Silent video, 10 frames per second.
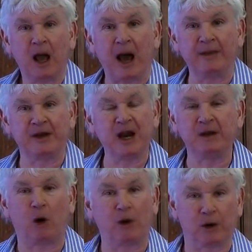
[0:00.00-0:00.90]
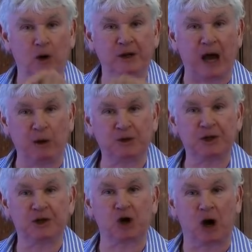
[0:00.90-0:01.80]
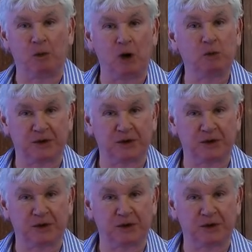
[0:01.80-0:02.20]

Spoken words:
and they didn't bother going down to the Sherwood,